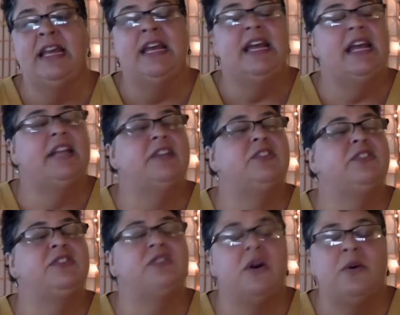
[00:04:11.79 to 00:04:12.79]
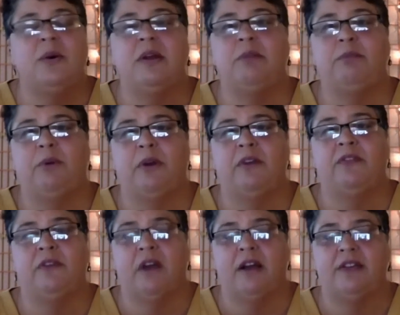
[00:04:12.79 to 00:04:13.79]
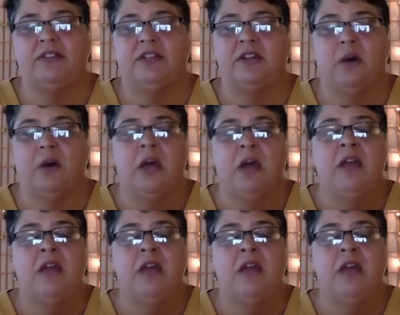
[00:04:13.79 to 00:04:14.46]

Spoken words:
It is so important for us to know